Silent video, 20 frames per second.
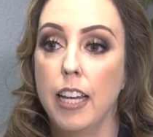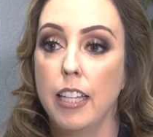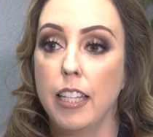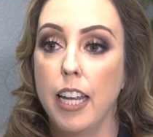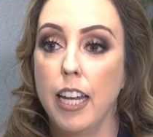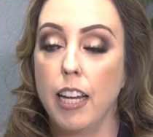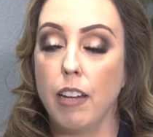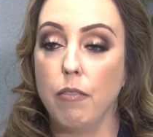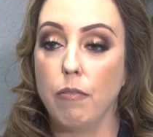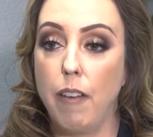
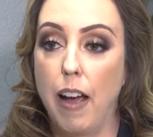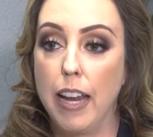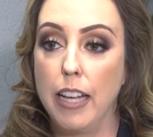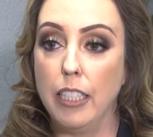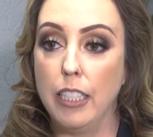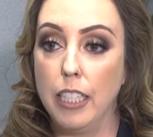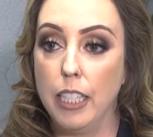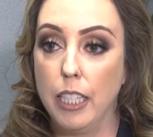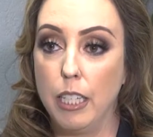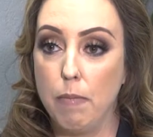They can
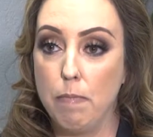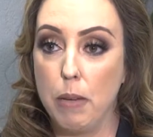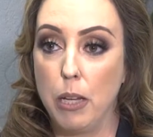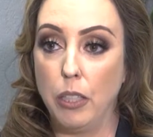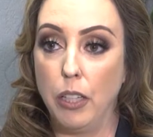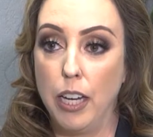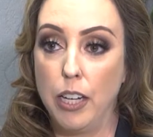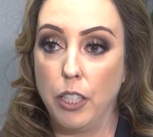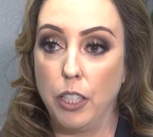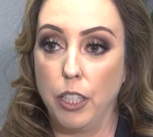file a
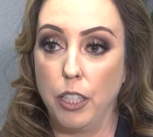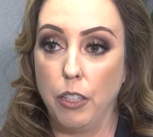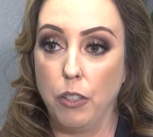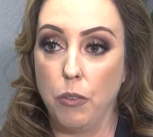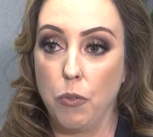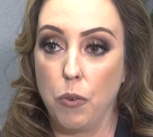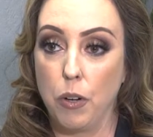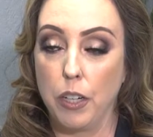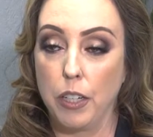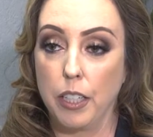stipulation in
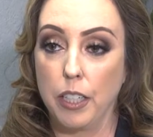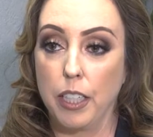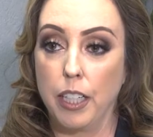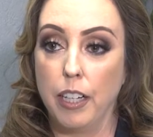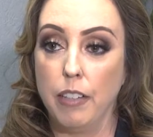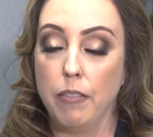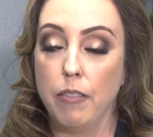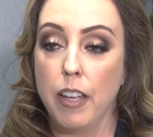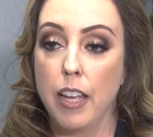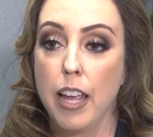order
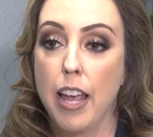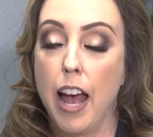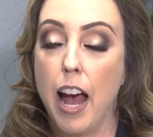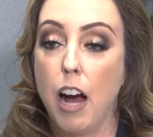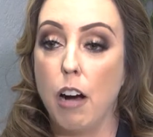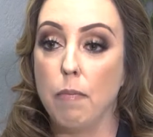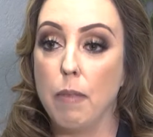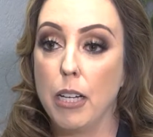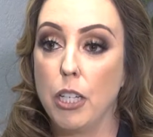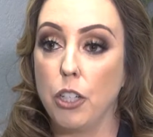of
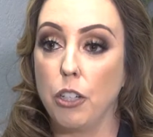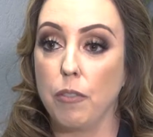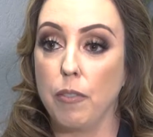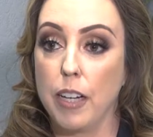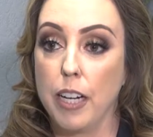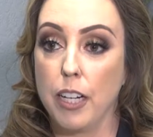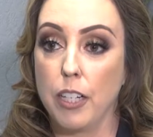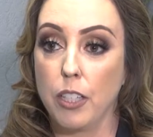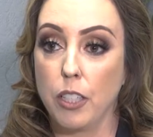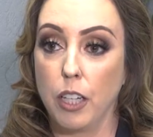how much
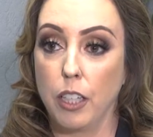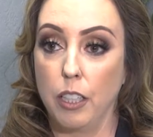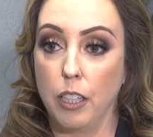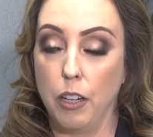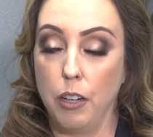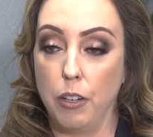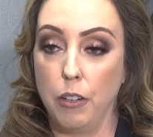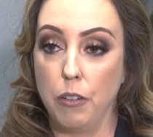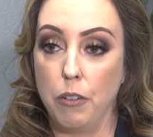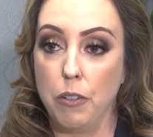arrears are
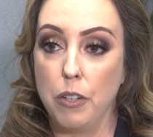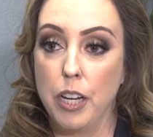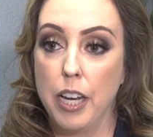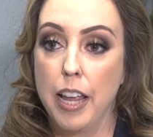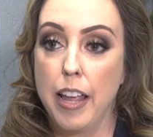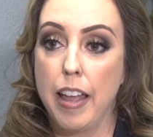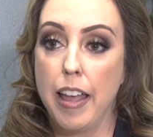owed